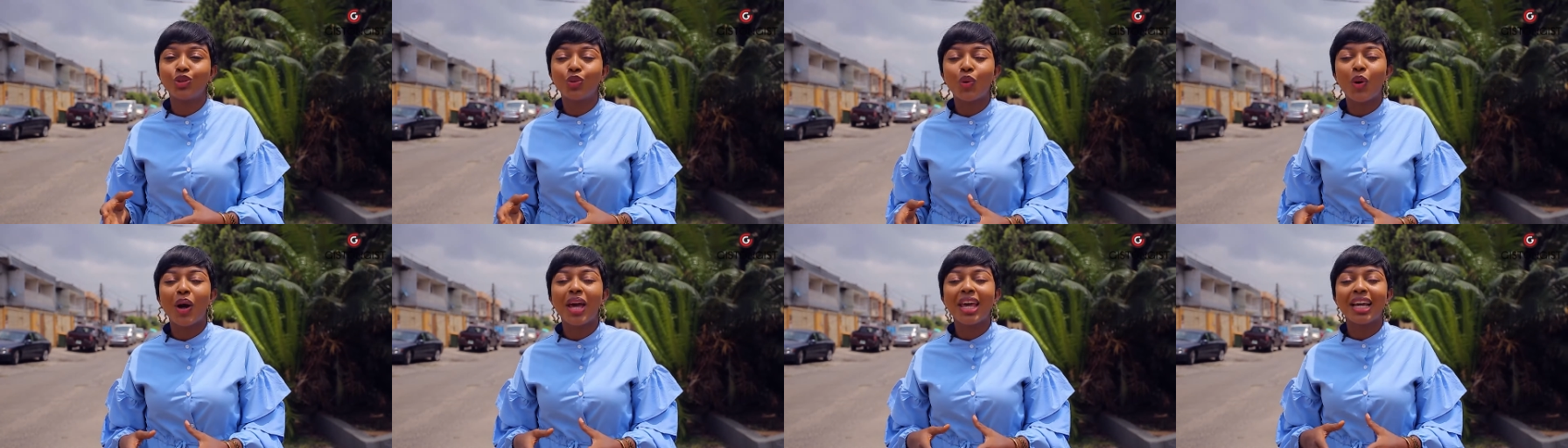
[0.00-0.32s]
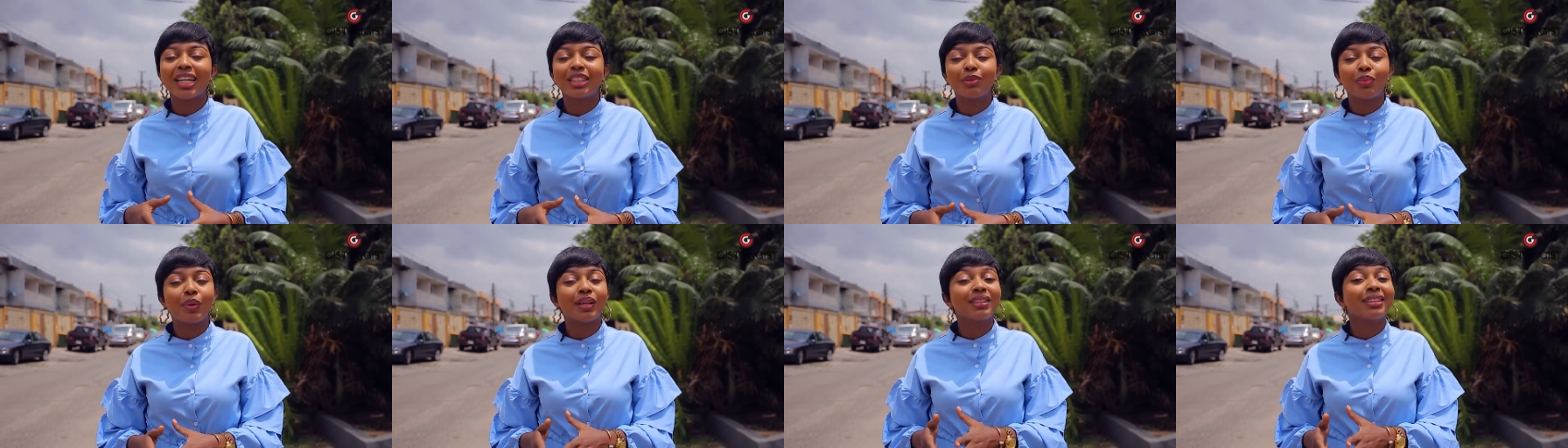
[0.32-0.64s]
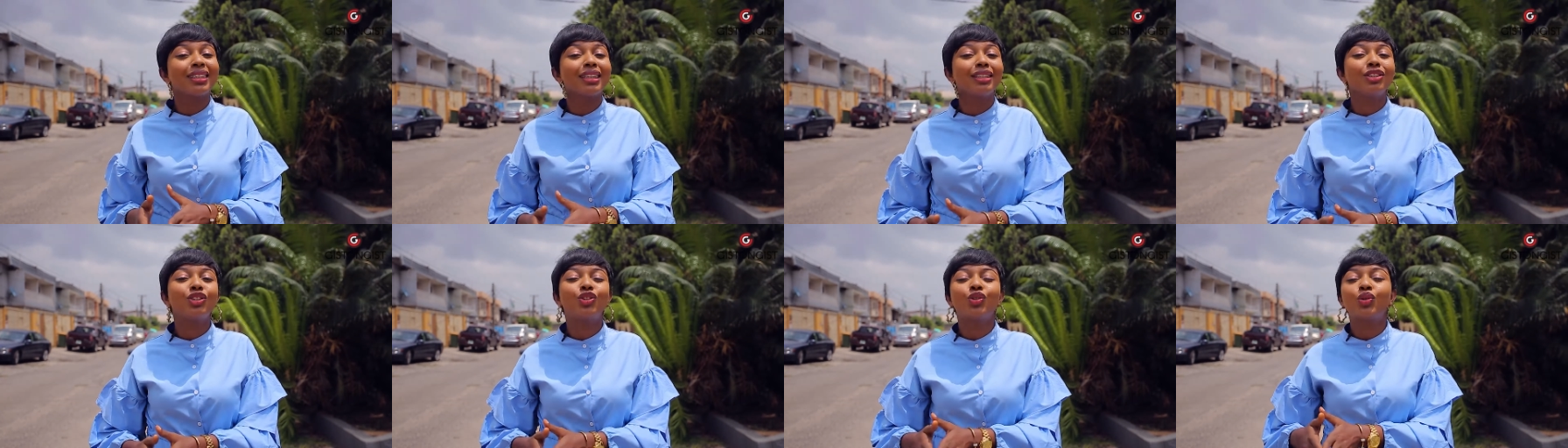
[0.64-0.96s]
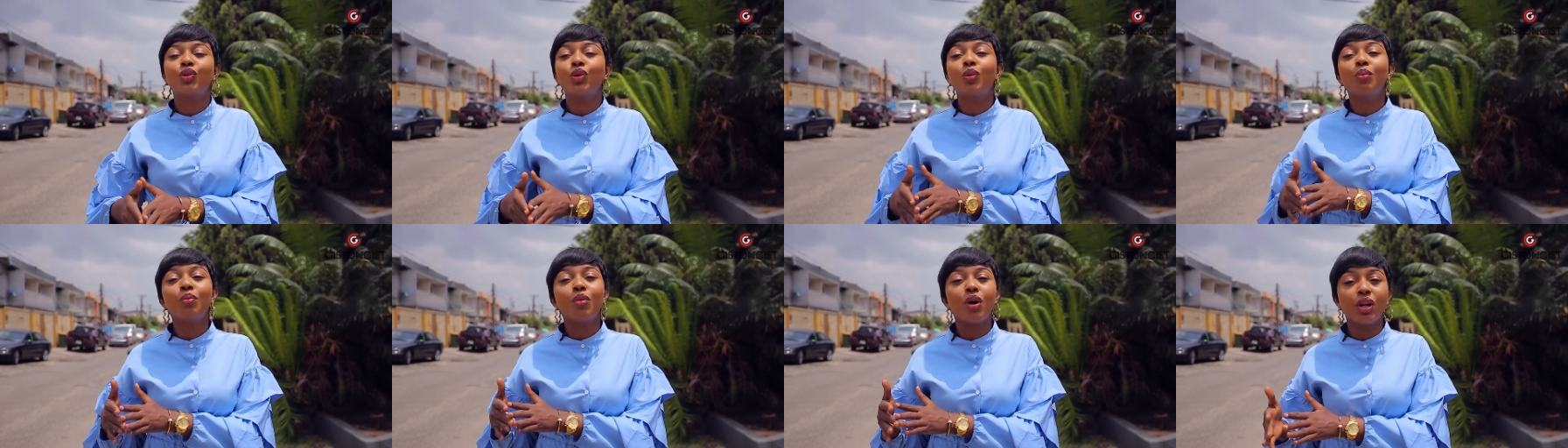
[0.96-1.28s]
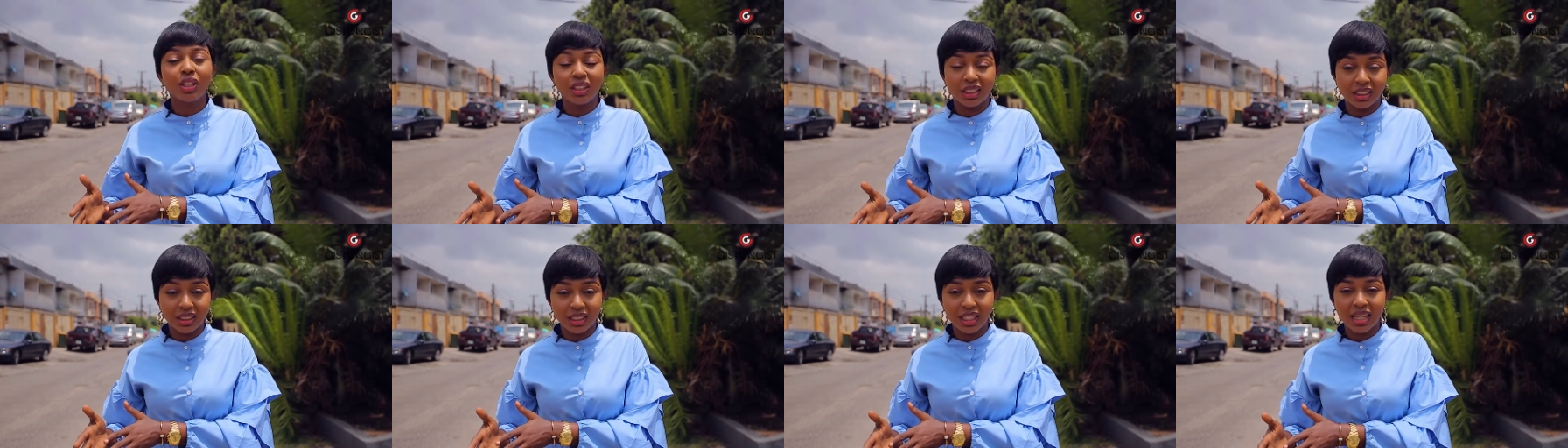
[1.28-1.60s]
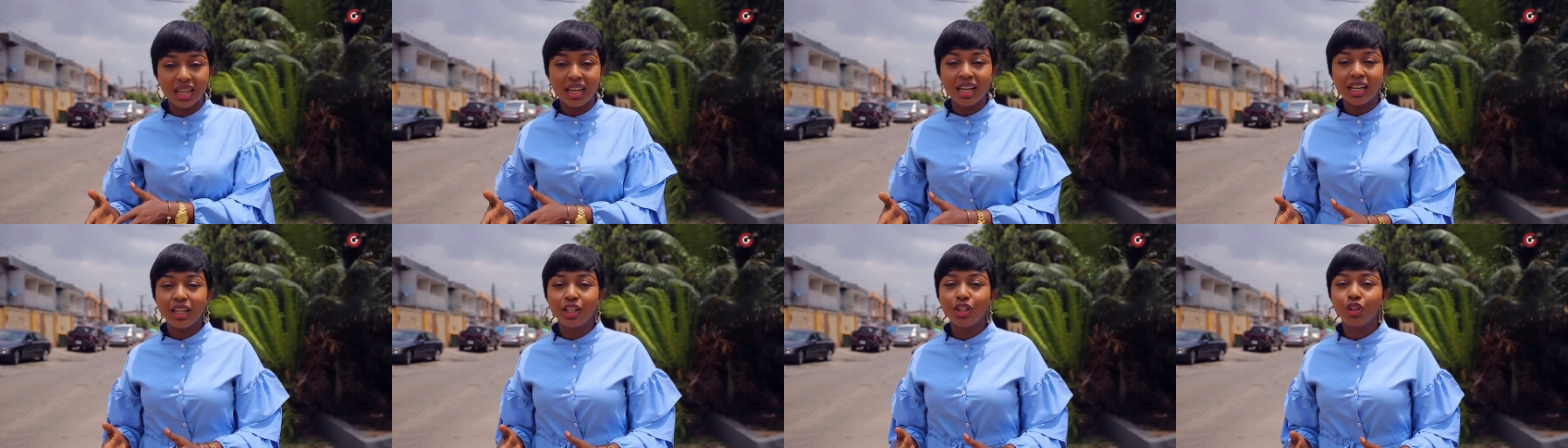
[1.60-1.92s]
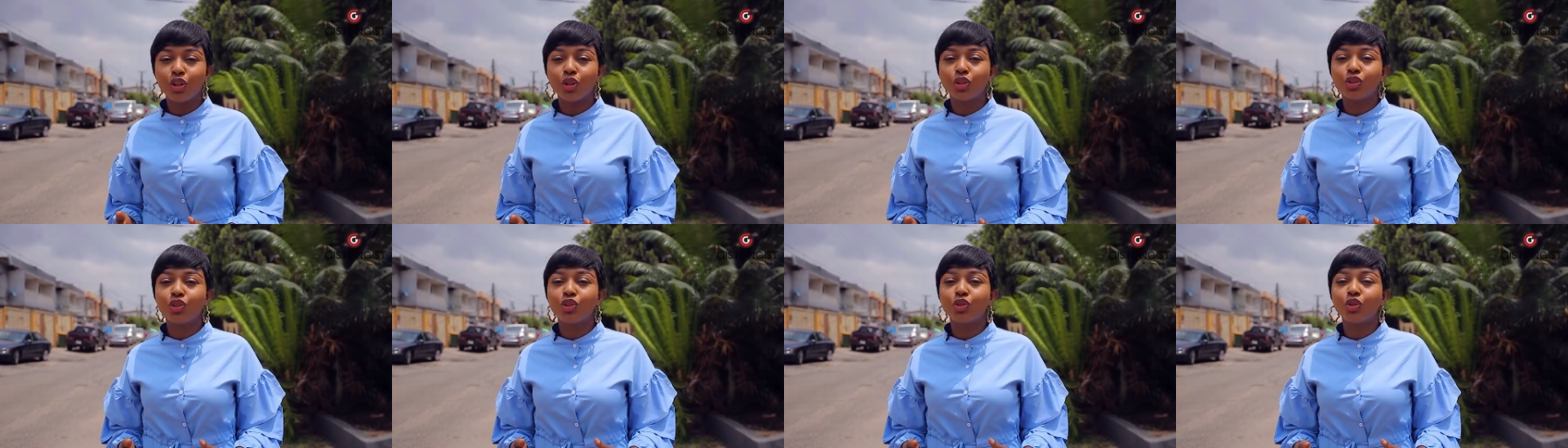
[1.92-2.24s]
You're expecting too much, you know,